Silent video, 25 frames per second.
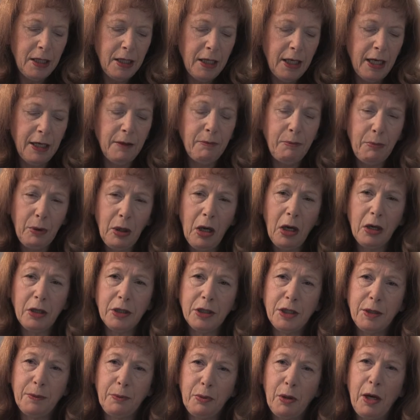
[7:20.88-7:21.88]
and
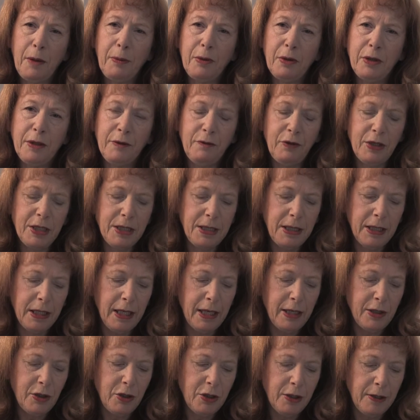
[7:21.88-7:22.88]
blocked a proper
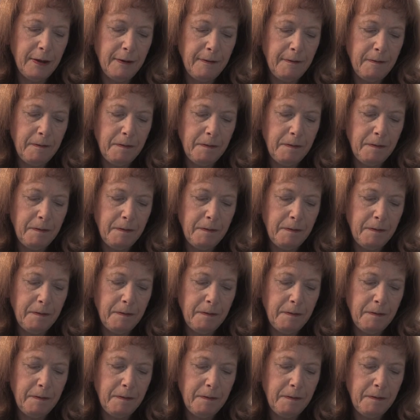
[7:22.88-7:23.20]
investigation.